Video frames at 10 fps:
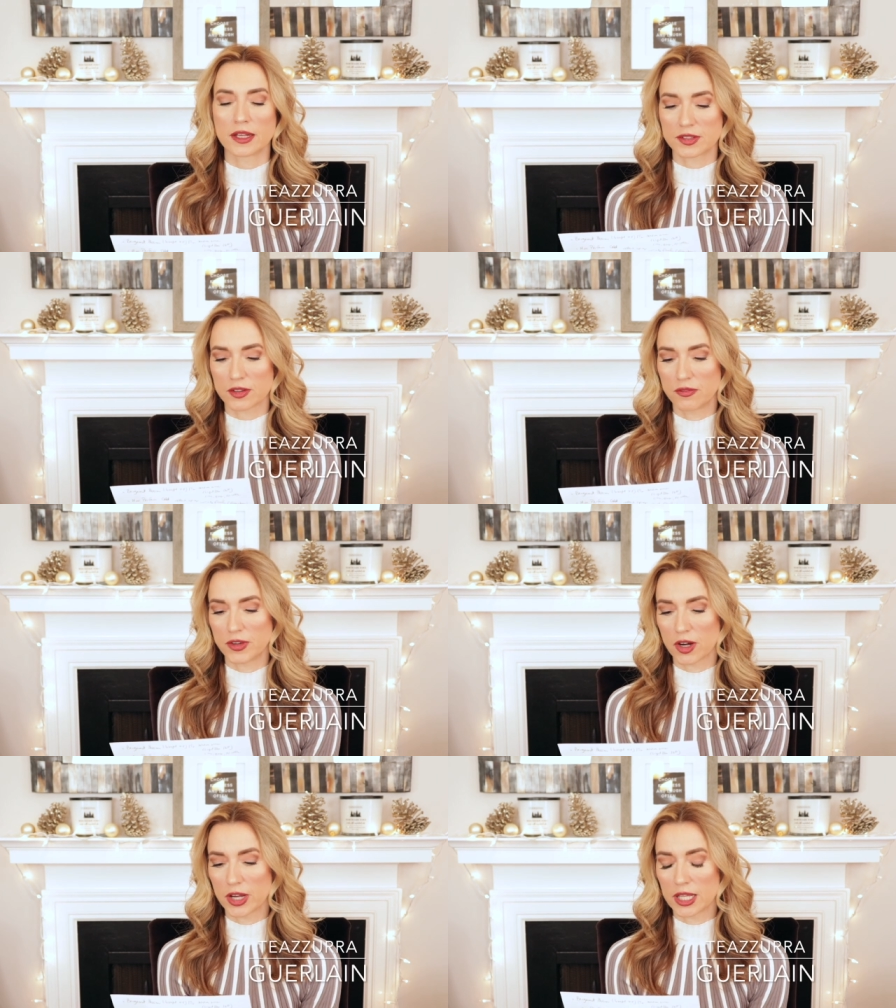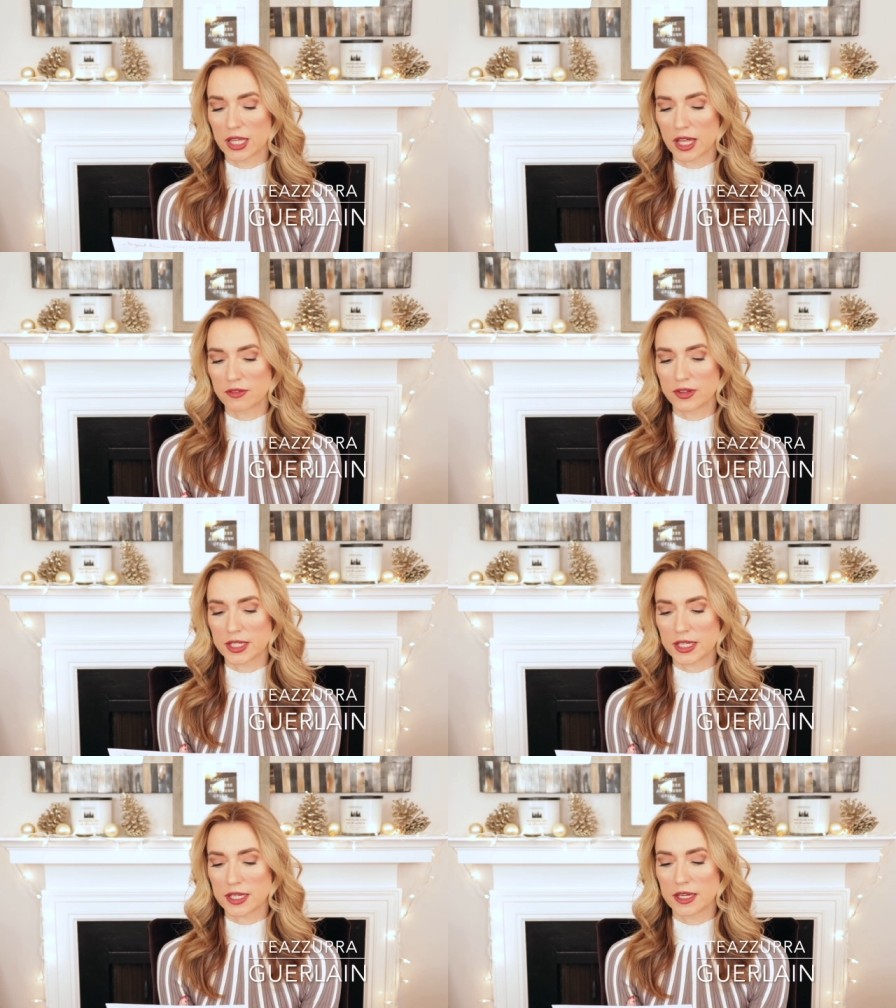it's a very
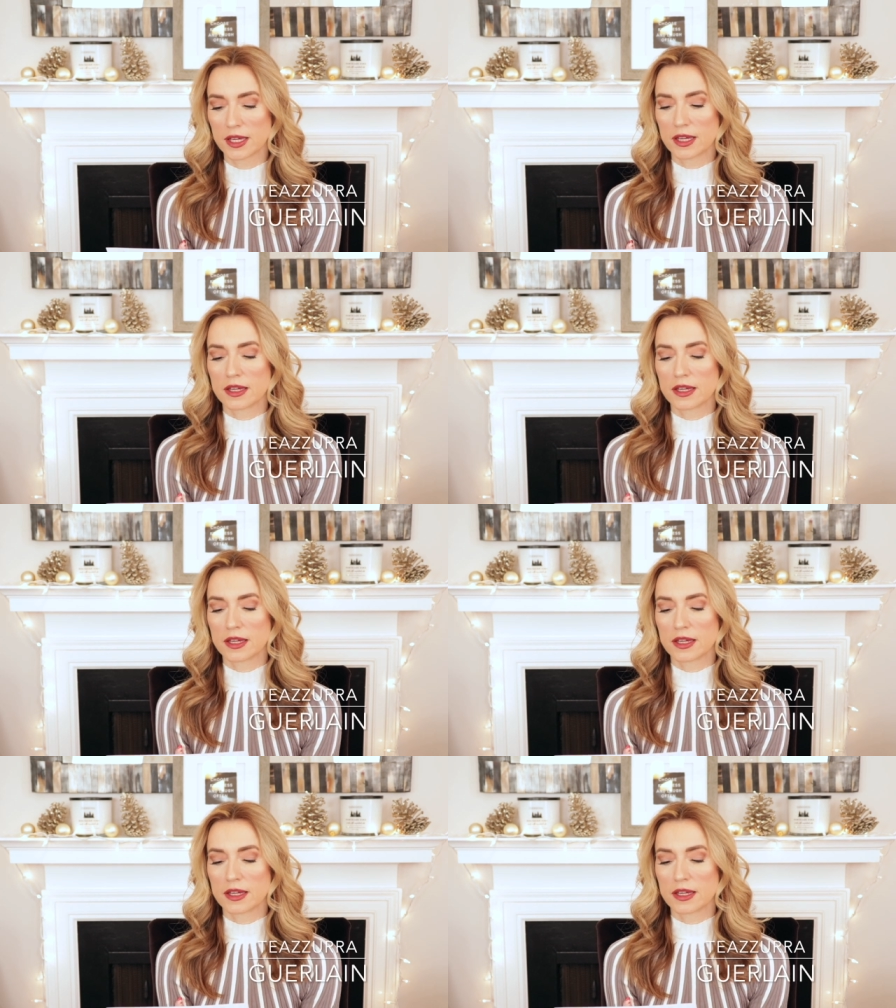lovely,